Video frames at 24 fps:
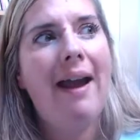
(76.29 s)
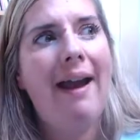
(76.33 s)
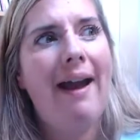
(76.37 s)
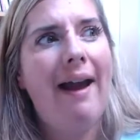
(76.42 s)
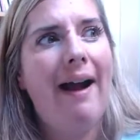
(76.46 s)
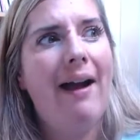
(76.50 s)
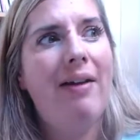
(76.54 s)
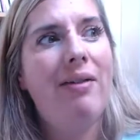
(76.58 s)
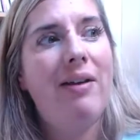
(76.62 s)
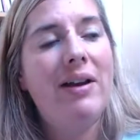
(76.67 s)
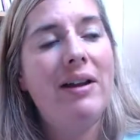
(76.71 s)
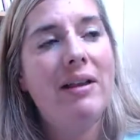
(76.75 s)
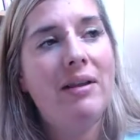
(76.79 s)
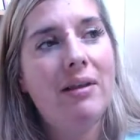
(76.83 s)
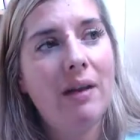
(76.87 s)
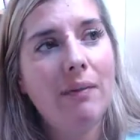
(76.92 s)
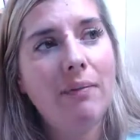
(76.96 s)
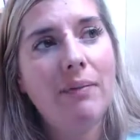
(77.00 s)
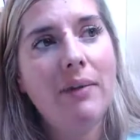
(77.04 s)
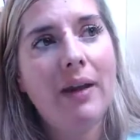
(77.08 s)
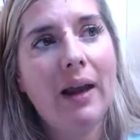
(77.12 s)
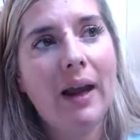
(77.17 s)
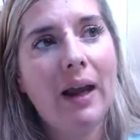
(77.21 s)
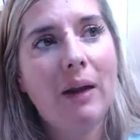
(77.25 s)
And then
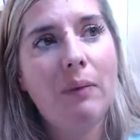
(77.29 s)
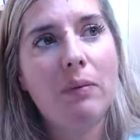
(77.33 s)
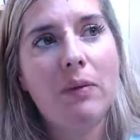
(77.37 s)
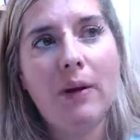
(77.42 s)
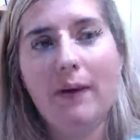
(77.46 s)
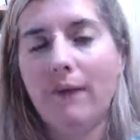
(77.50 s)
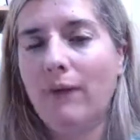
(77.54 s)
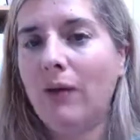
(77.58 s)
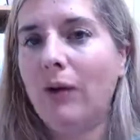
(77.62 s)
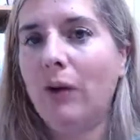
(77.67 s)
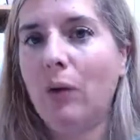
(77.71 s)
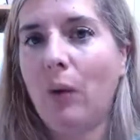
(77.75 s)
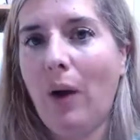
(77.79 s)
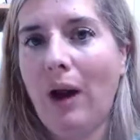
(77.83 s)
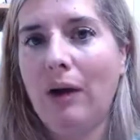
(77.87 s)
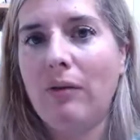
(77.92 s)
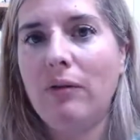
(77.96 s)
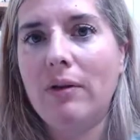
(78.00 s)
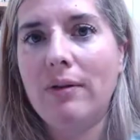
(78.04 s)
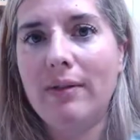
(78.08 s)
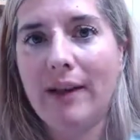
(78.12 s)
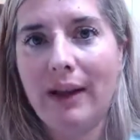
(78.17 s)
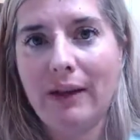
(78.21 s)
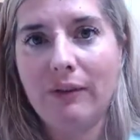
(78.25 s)
sometimes I feel quite
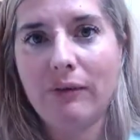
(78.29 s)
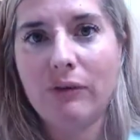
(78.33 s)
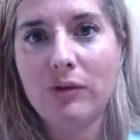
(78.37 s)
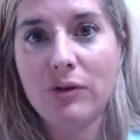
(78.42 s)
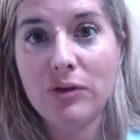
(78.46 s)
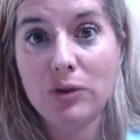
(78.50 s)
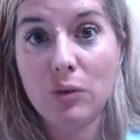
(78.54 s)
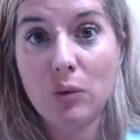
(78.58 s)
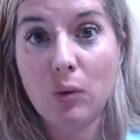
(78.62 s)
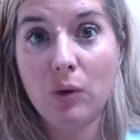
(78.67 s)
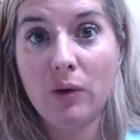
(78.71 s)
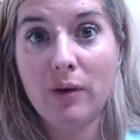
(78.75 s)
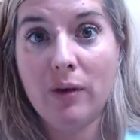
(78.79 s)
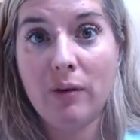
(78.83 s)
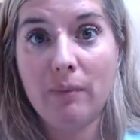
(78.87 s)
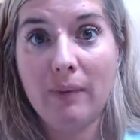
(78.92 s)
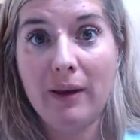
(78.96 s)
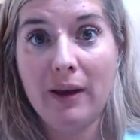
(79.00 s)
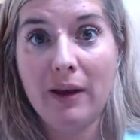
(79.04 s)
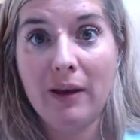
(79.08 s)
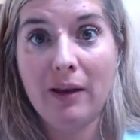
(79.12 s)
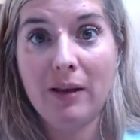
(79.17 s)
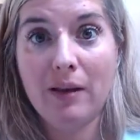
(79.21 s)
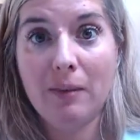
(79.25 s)
resentful towards my
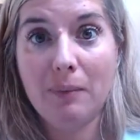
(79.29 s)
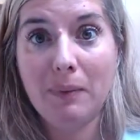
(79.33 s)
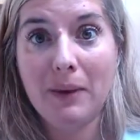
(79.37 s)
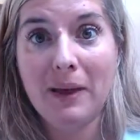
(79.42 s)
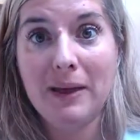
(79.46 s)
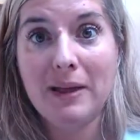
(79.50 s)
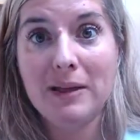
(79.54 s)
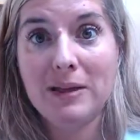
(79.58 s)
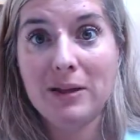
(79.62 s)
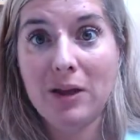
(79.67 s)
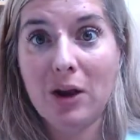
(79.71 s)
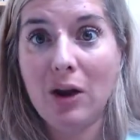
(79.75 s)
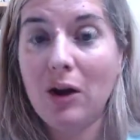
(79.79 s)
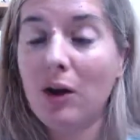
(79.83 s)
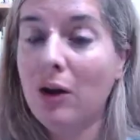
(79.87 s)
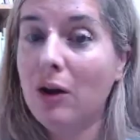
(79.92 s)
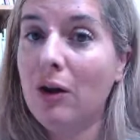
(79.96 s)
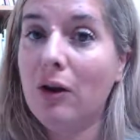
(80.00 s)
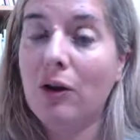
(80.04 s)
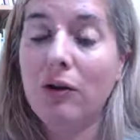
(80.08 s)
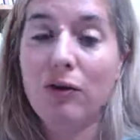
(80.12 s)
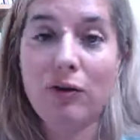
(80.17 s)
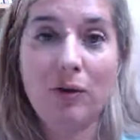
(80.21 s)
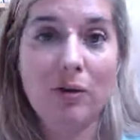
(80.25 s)
husband
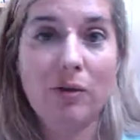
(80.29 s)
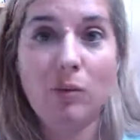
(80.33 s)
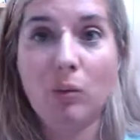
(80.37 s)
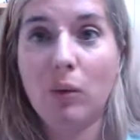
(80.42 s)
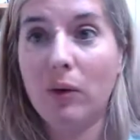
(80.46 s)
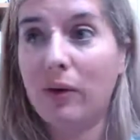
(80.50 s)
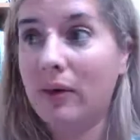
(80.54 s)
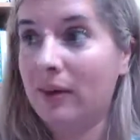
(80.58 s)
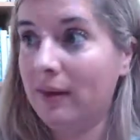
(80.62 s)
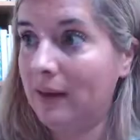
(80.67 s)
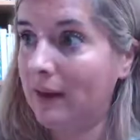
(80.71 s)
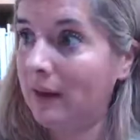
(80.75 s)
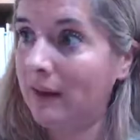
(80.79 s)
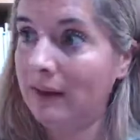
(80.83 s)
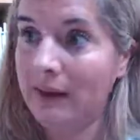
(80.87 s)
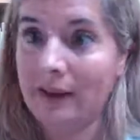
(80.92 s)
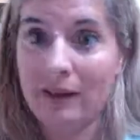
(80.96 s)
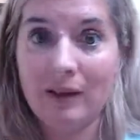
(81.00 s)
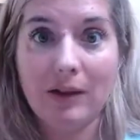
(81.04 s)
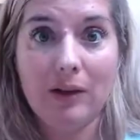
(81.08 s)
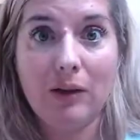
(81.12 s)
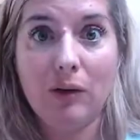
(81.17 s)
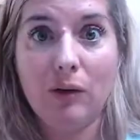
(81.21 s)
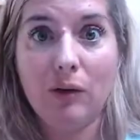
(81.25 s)
who just wants it at
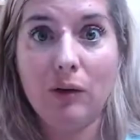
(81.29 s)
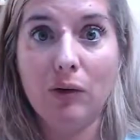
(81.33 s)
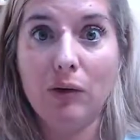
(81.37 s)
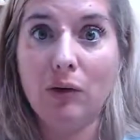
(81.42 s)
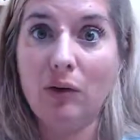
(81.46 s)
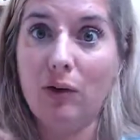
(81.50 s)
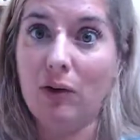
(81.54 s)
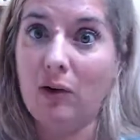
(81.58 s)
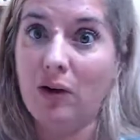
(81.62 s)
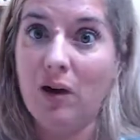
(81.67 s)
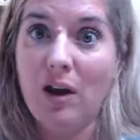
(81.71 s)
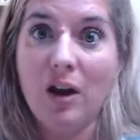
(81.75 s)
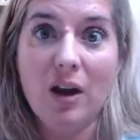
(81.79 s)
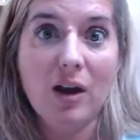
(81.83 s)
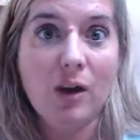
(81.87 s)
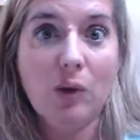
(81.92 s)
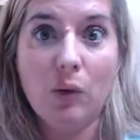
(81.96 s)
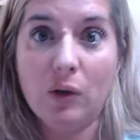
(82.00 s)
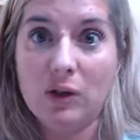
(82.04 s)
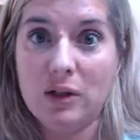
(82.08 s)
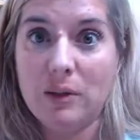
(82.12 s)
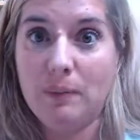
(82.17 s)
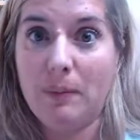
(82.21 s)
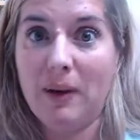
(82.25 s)
6 o'clock or
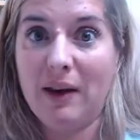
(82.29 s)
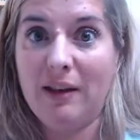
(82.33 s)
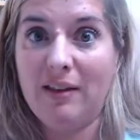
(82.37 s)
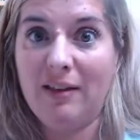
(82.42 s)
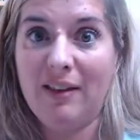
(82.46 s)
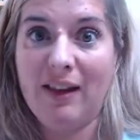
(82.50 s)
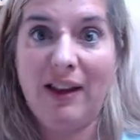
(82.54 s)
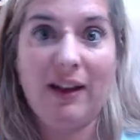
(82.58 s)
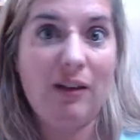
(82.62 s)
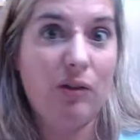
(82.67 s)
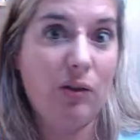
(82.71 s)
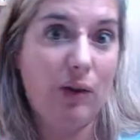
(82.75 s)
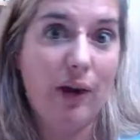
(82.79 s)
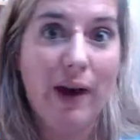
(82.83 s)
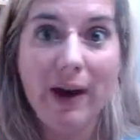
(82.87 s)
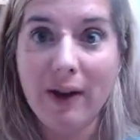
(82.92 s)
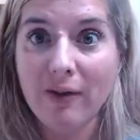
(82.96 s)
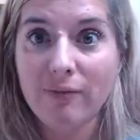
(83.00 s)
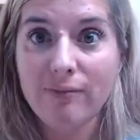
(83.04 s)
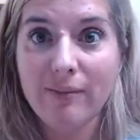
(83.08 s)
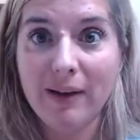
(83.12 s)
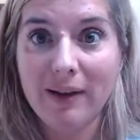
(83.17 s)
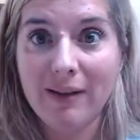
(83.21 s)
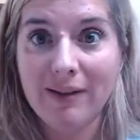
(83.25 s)
6:15 or
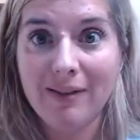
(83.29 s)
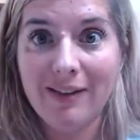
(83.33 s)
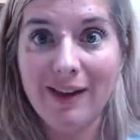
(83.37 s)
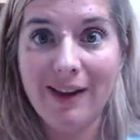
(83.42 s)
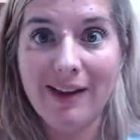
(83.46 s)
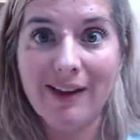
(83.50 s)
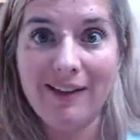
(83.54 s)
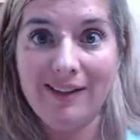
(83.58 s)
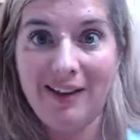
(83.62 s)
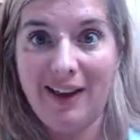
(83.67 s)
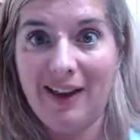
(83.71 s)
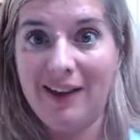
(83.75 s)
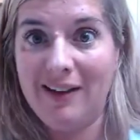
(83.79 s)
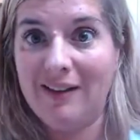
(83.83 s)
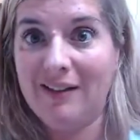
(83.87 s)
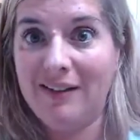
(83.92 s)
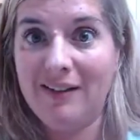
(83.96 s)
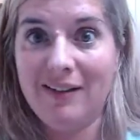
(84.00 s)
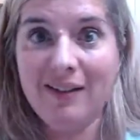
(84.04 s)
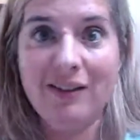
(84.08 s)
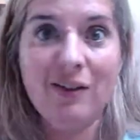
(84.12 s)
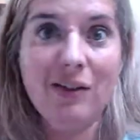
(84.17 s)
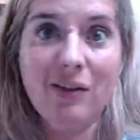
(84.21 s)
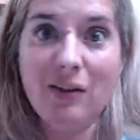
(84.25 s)
6:30 and
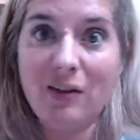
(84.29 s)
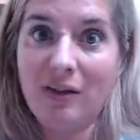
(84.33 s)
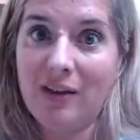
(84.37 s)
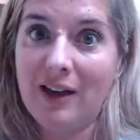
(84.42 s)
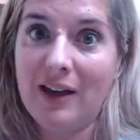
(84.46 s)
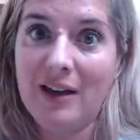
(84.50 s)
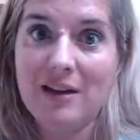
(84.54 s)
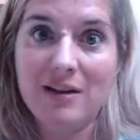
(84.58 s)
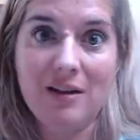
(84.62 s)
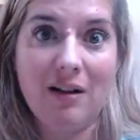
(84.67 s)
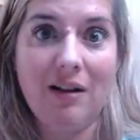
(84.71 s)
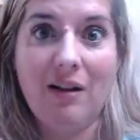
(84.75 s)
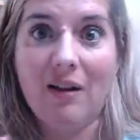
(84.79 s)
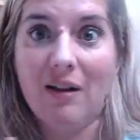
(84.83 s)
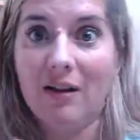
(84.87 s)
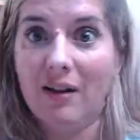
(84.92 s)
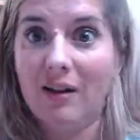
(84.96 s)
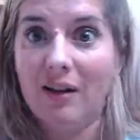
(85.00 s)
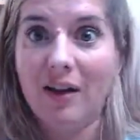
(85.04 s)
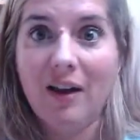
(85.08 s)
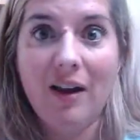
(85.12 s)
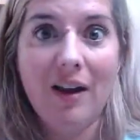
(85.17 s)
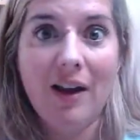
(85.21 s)
dinner is like done,